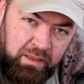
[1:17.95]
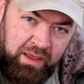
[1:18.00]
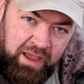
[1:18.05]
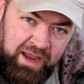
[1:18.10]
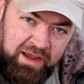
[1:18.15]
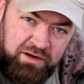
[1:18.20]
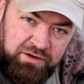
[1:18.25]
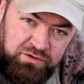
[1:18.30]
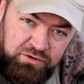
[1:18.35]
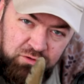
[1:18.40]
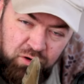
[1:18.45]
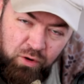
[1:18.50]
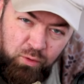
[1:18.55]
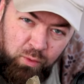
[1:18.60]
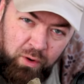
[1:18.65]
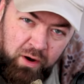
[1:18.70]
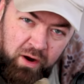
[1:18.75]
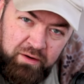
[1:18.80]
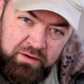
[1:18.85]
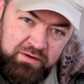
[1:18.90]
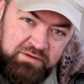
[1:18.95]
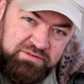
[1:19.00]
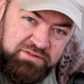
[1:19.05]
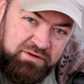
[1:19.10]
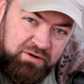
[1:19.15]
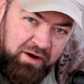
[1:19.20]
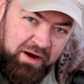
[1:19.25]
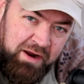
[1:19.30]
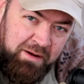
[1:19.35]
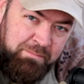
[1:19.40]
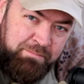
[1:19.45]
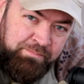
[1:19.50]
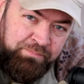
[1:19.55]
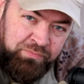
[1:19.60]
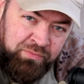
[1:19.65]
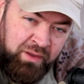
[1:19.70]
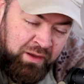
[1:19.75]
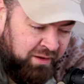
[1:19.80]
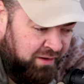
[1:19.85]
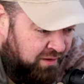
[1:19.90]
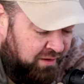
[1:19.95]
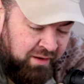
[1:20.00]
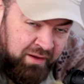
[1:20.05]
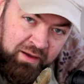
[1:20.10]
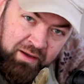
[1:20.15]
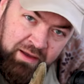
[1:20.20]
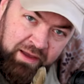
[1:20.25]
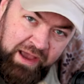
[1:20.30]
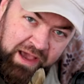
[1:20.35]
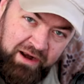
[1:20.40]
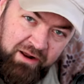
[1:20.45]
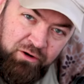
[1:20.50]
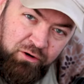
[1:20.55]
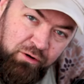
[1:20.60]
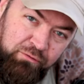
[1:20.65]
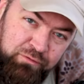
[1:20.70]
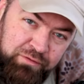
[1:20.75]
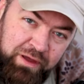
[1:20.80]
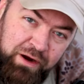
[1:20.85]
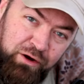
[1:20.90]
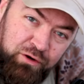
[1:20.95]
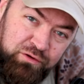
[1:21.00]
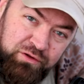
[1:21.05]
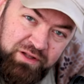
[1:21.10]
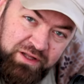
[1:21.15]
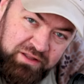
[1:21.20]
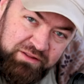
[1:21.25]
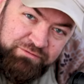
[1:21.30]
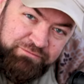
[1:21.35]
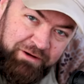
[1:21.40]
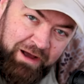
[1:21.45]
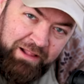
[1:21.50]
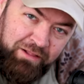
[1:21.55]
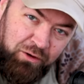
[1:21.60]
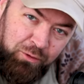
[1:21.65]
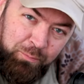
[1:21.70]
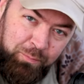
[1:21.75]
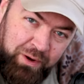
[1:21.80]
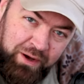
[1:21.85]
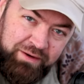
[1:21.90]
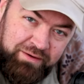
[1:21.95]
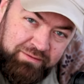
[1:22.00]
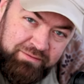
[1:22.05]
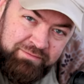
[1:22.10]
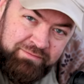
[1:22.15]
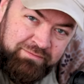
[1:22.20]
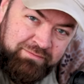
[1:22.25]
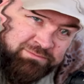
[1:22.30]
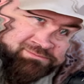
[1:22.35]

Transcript: Hey, did you know we're on Instagram? Head on over there and click the follow button.